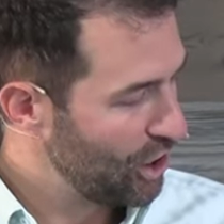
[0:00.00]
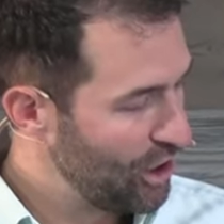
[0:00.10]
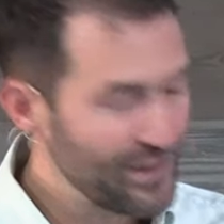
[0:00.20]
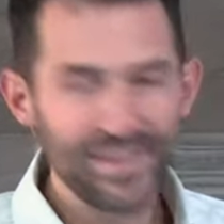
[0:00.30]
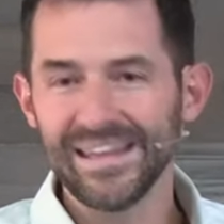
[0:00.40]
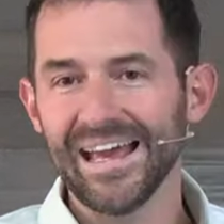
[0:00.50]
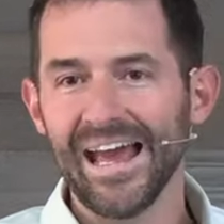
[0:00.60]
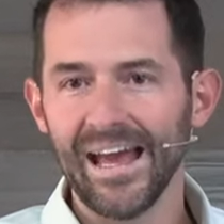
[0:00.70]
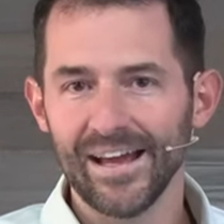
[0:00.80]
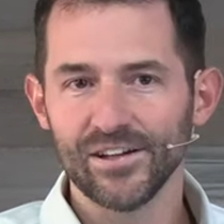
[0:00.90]
on the
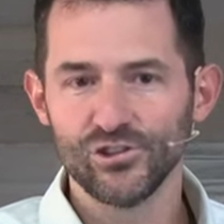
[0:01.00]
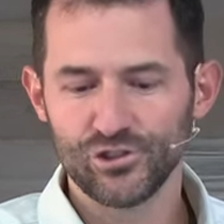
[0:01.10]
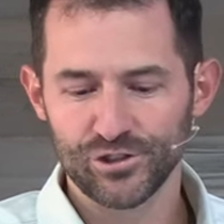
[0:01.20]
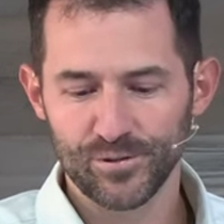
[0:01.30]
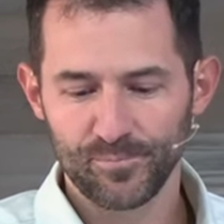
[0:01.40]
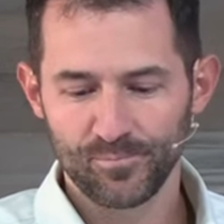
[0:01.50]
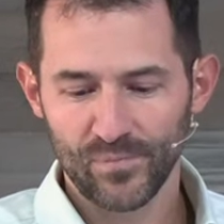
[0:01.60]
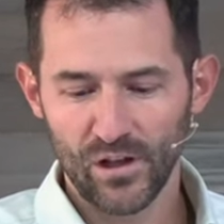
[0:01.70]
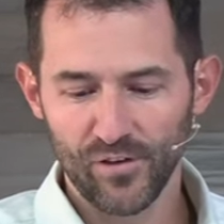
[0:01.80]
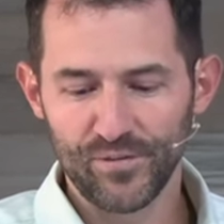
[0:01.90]
edge
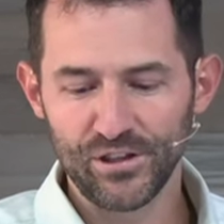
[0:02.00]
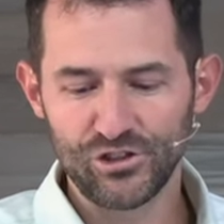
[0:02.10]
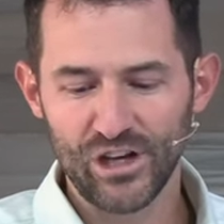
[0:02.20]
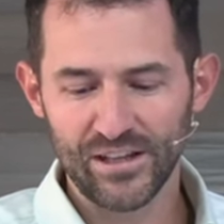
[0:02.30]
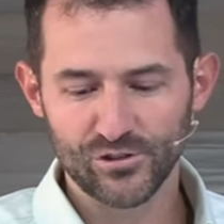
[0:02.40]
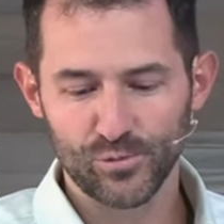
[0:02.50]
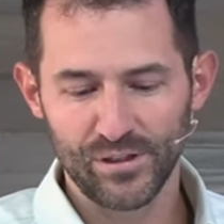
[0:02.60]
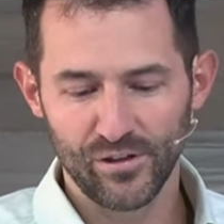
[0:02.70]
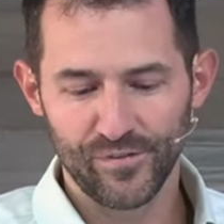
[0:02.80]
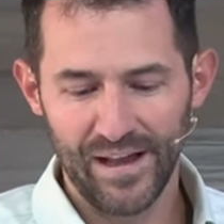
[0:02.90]
of the
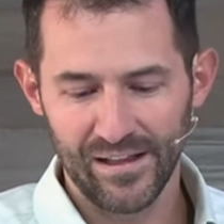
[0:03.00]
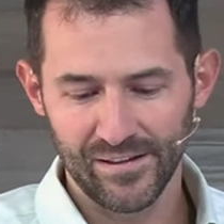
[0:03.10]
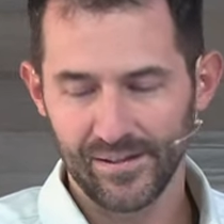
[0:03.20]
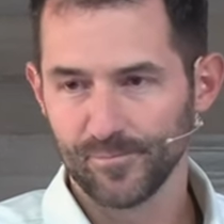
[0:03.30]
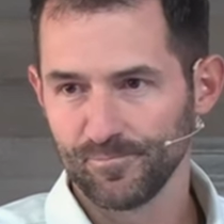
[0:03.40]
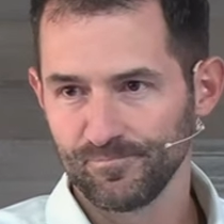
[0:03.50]
Jezreel Valley.